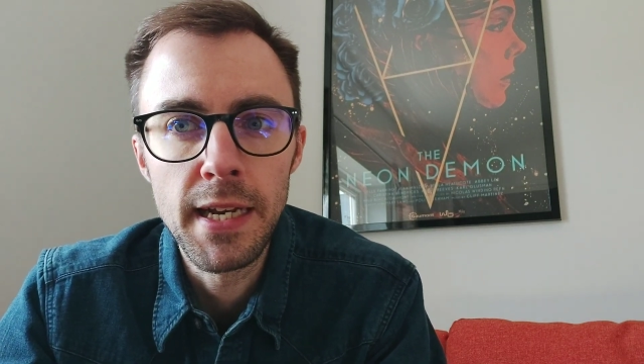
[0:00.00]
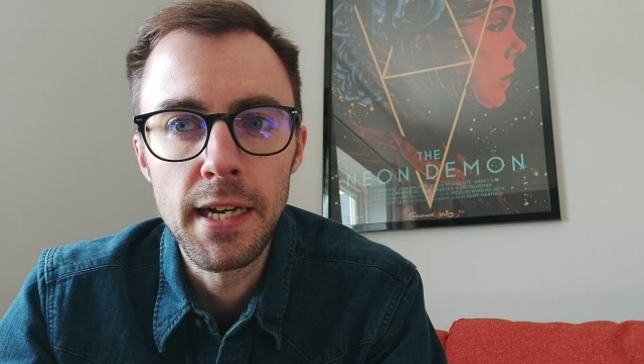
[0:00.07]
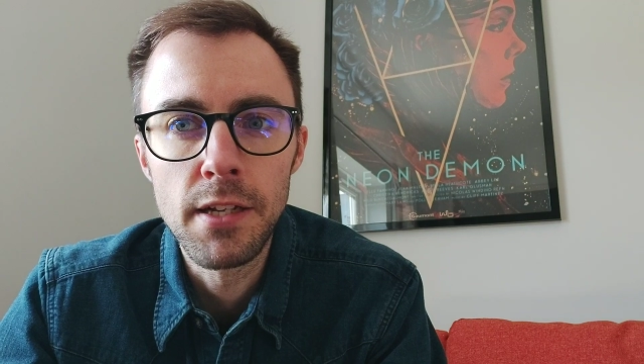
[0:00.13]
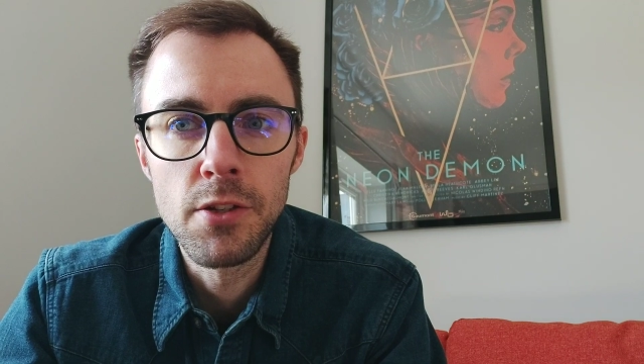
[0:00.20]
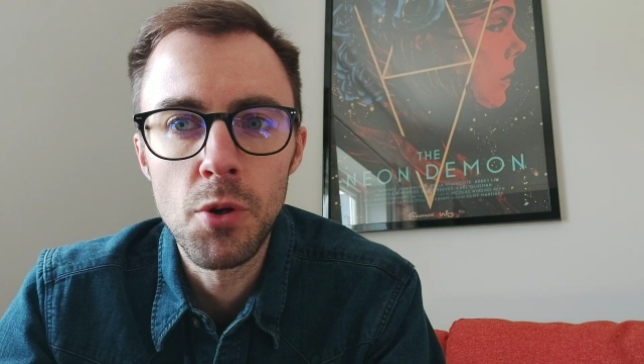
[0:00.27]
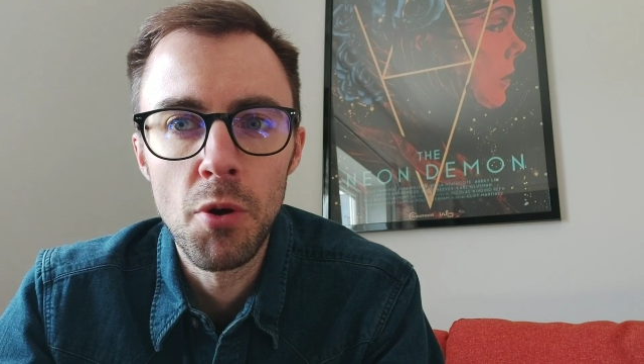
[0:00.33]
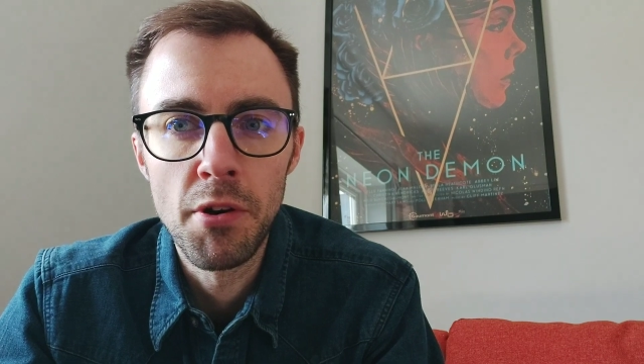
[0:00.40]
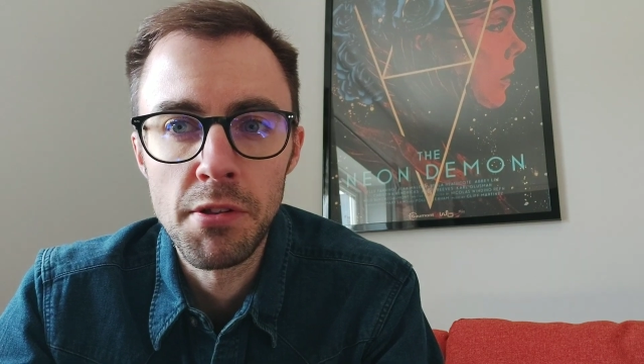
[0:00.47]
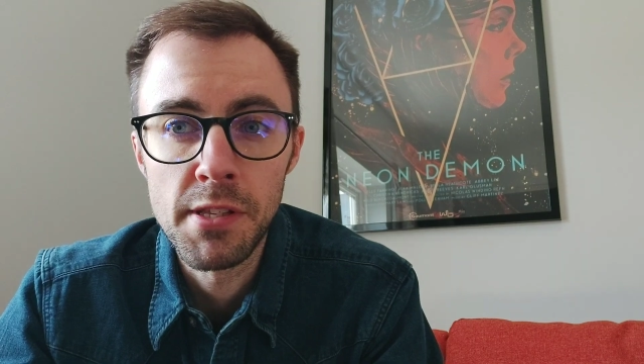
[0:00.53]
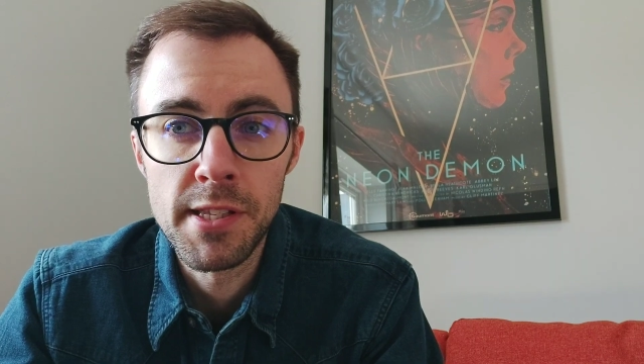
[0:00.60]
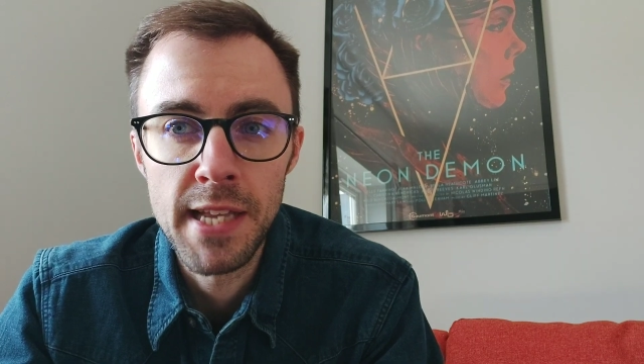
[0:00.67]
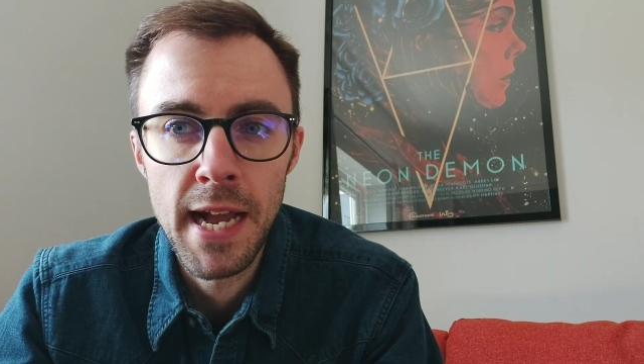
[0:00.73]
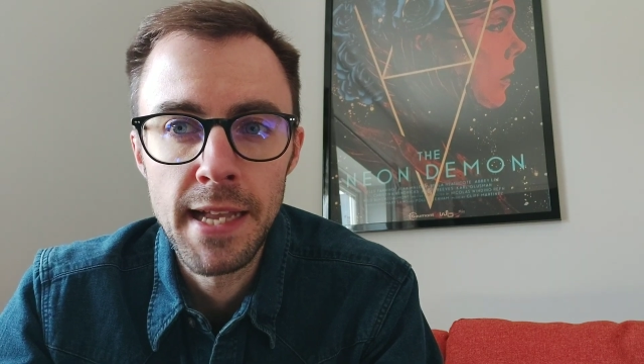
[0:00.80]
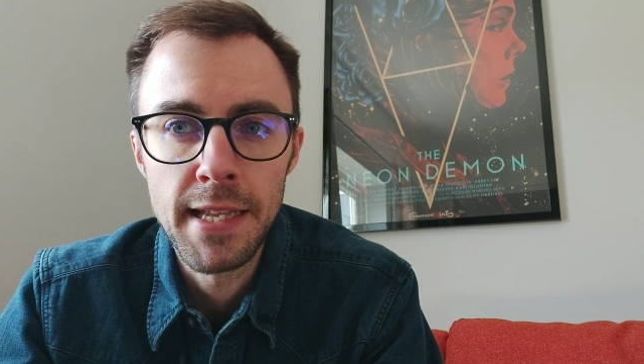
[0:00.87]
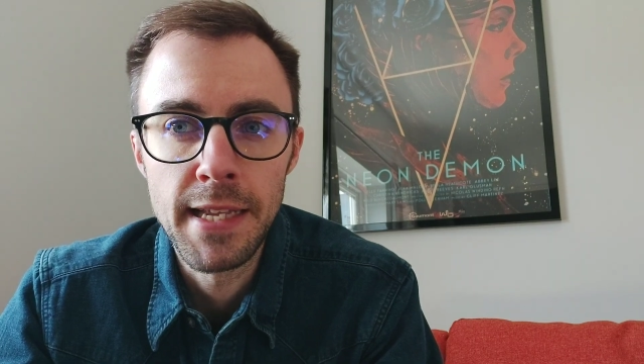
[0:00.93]
and your
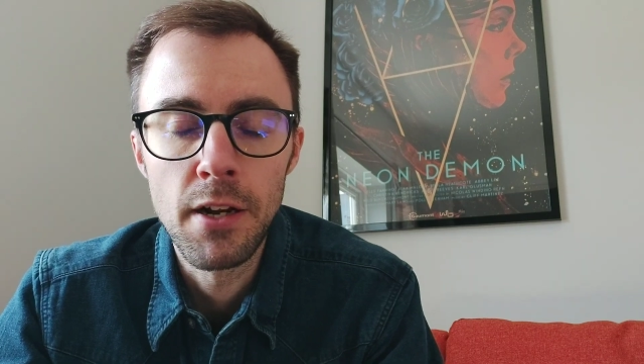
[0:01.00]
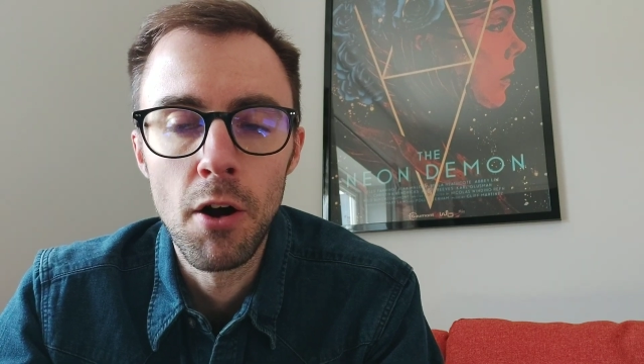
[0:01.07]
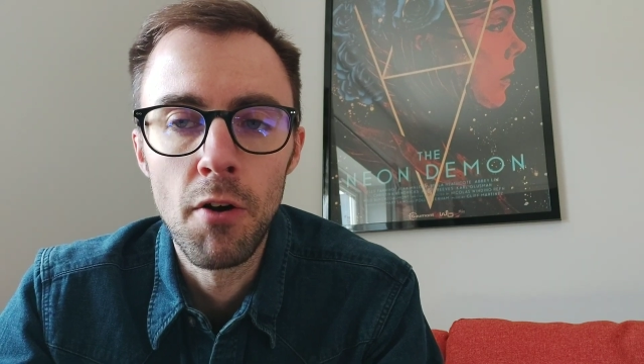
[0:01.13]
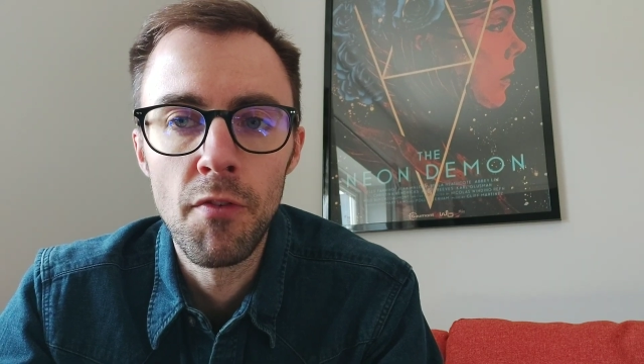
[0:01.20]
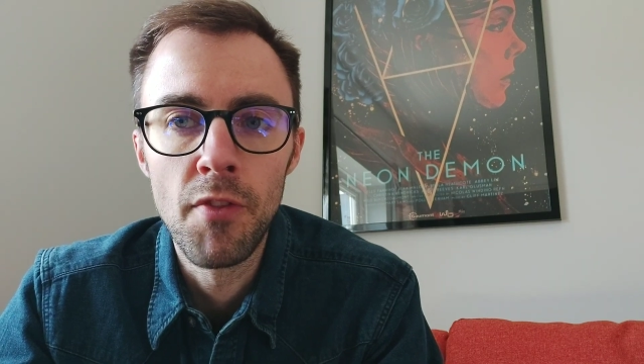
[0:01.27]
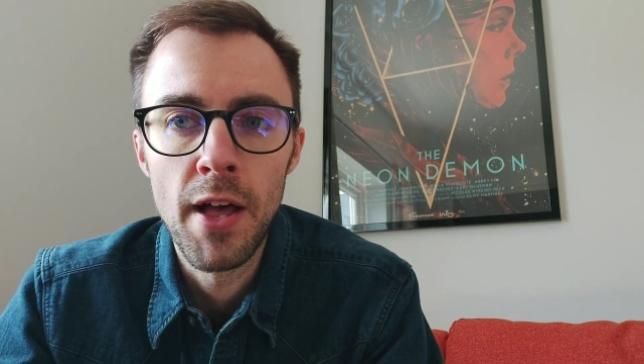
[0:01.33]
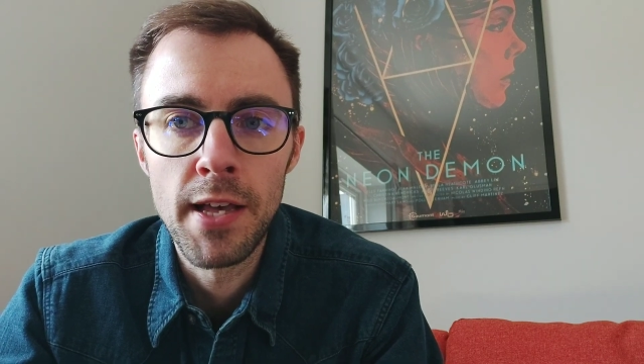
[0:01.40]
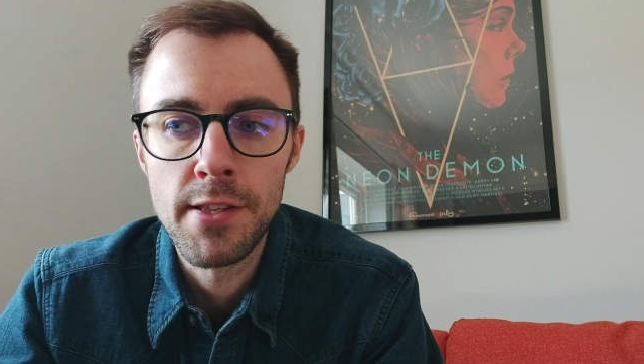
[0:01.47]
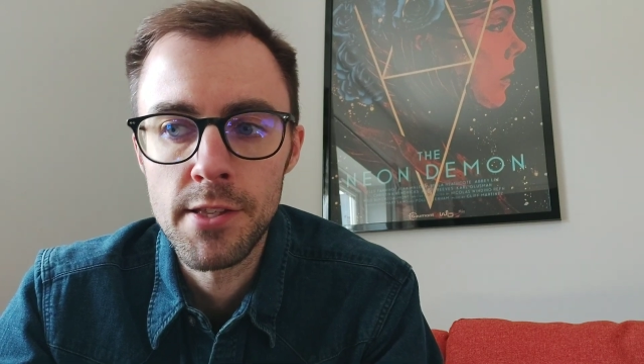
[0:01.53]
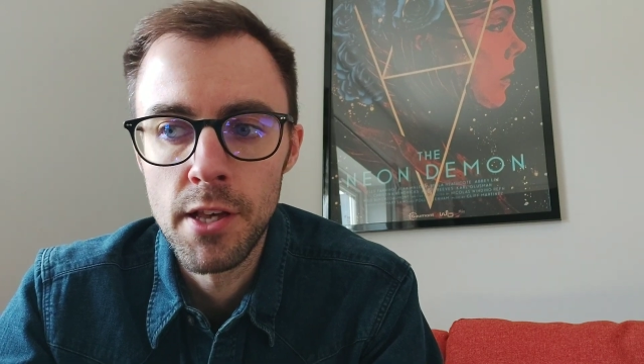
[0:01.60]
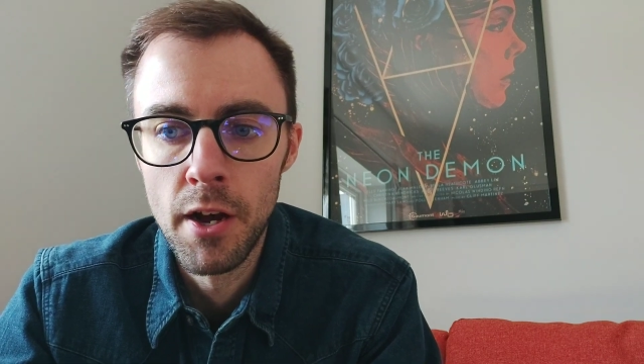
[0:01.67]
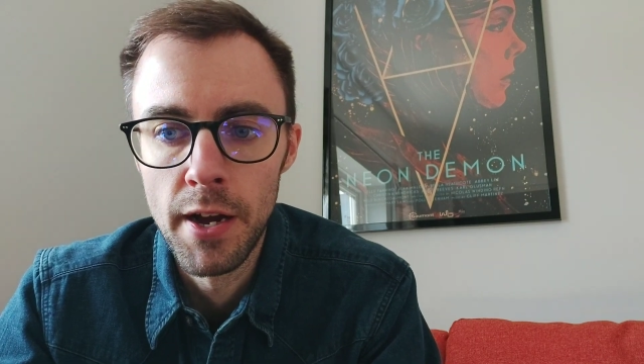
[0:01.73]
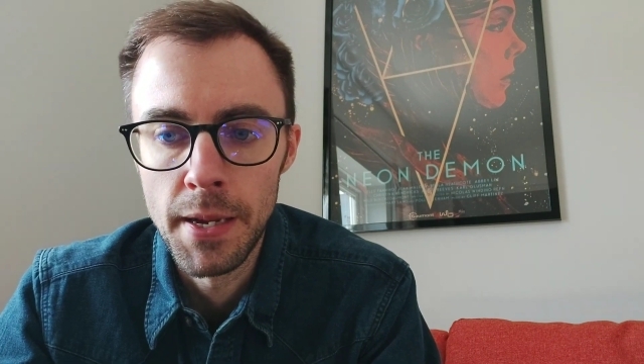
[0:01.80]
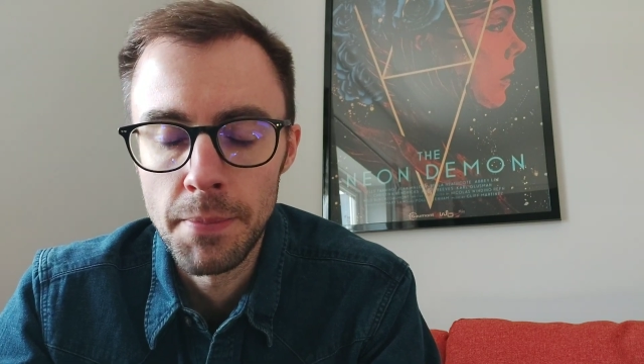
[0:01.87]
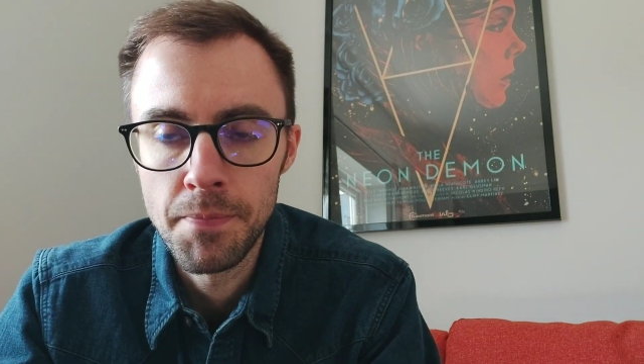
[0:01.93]
understanding of that
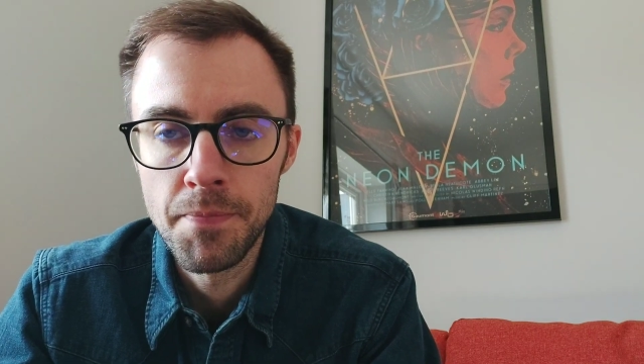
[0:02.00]
sign.